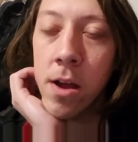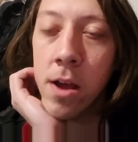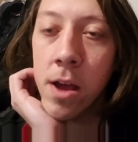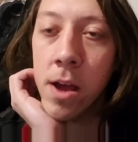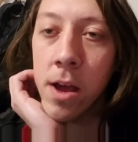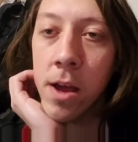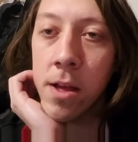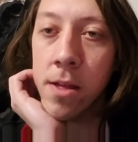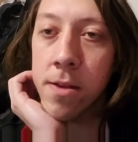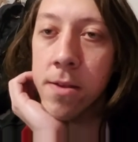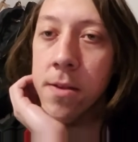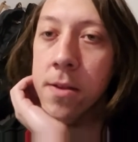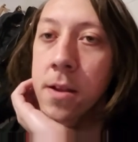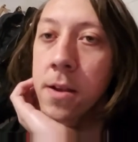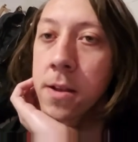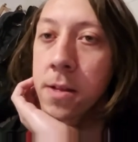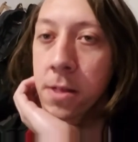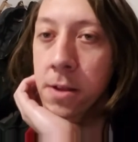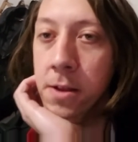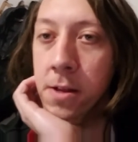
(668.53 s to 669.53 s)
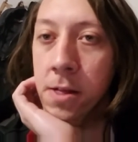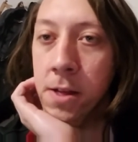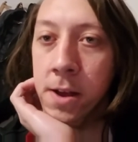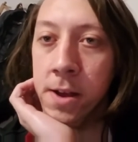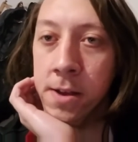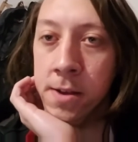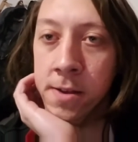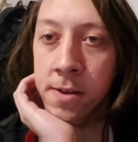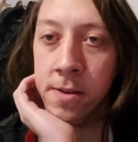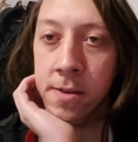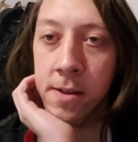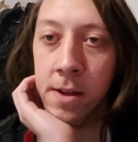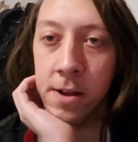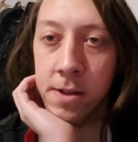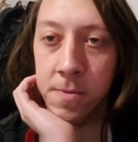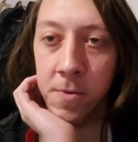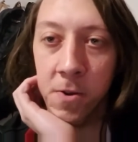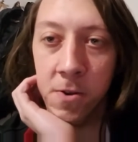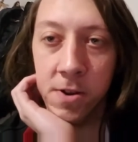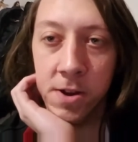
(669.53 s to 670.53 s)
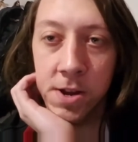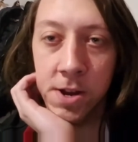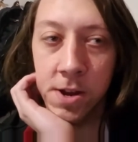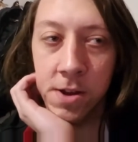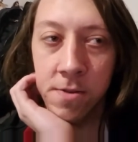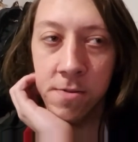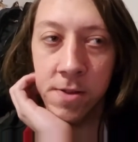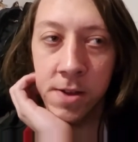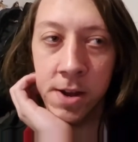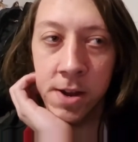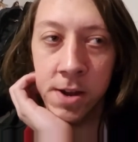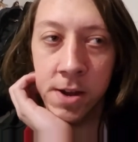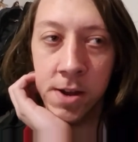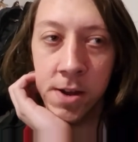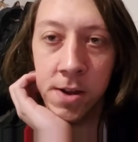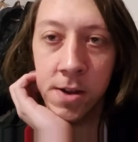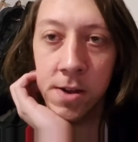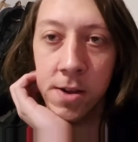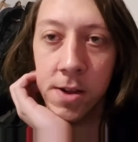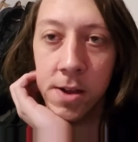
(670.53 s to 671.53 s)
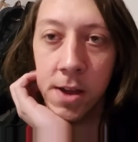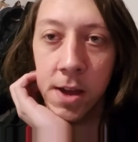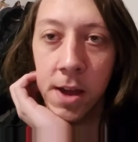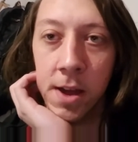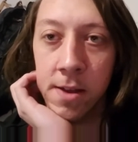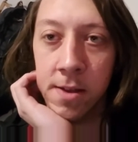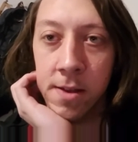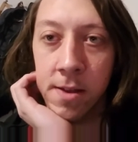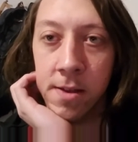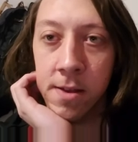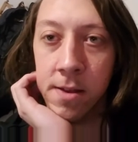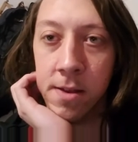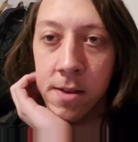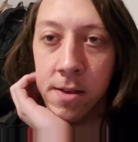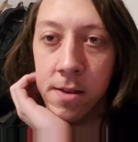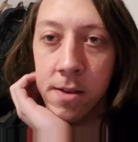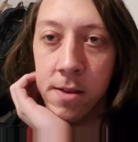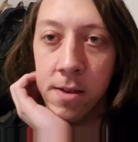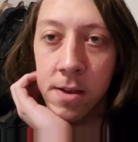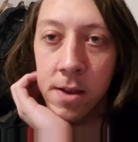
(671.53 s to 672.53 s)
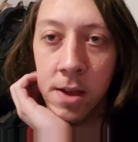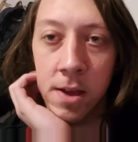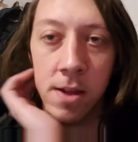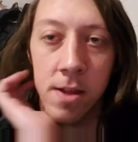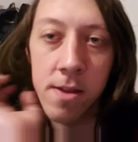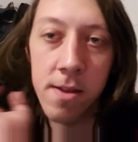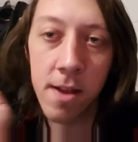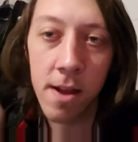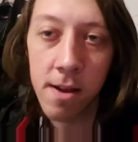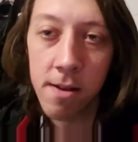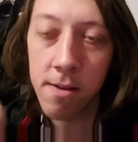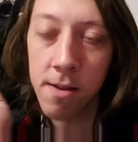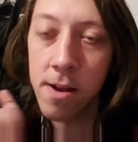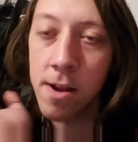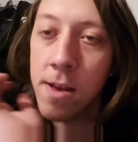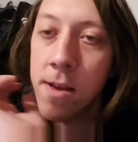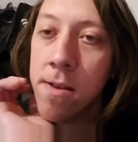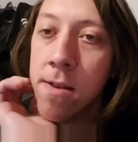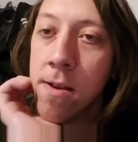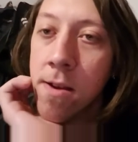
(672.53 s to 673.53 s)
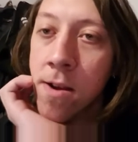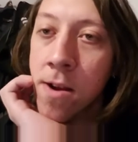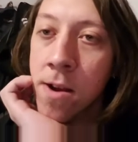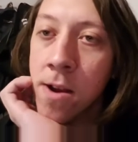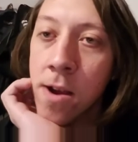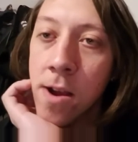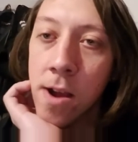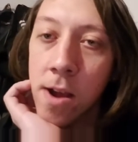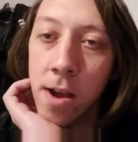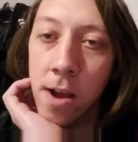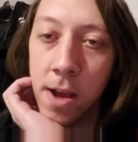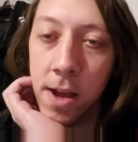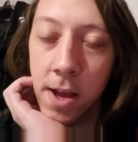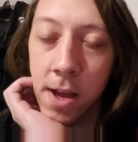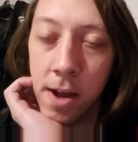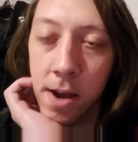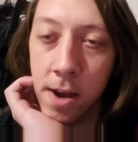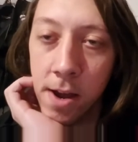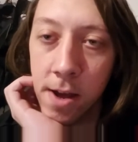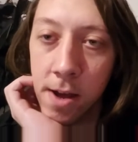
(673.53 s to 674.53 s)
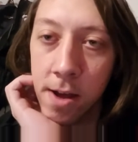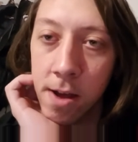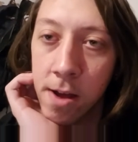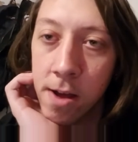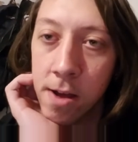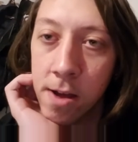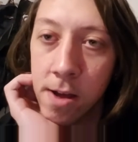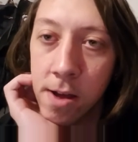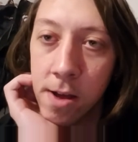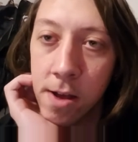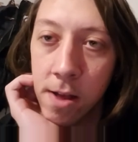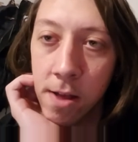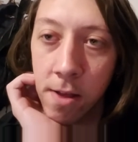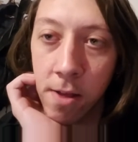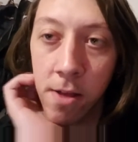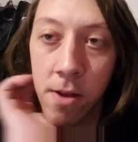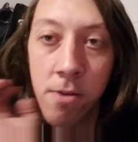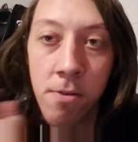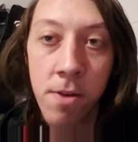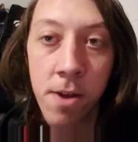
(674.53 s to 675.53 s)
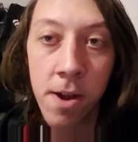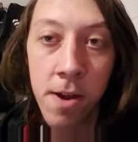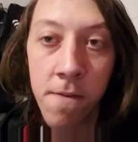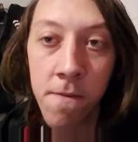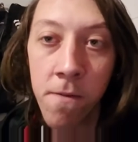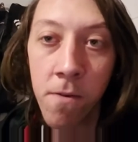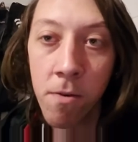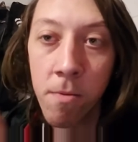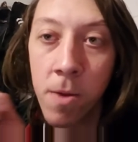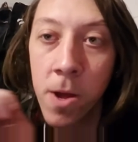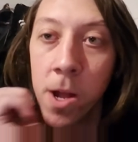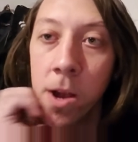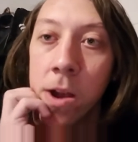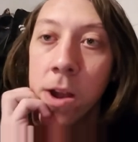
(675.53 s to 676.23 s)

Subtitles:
it's slightly less stacked bar ratio than aces can get stacks in easier, and so they don't need to four bet.